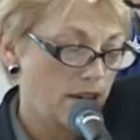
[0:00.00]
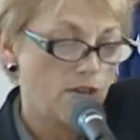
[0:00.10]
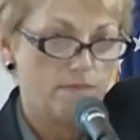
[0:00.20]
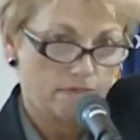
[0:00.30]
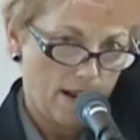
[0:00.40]

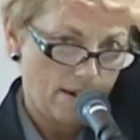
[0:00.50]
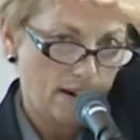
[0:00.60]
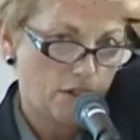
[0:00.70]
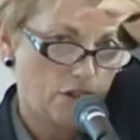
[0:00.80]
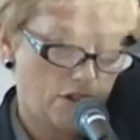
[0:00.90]
or
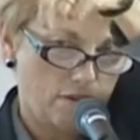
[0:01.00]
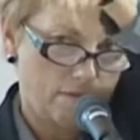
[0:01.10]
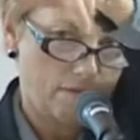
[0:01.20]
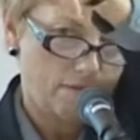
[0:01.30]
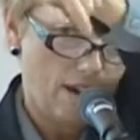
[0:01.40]
next
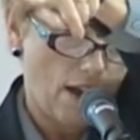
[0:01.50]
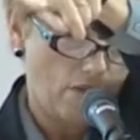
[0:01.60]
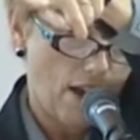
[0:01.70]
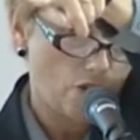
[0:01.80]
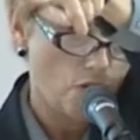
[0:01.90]
out
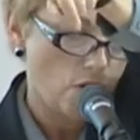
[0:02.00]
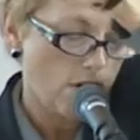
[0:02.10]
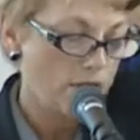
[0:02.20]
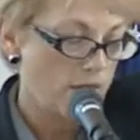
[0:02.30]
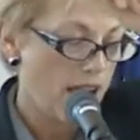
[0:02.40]
that door
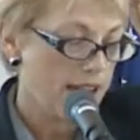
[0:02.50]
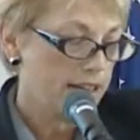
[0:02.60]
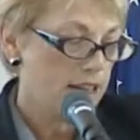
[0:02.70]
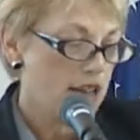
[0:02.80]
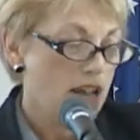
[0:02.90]
on the right.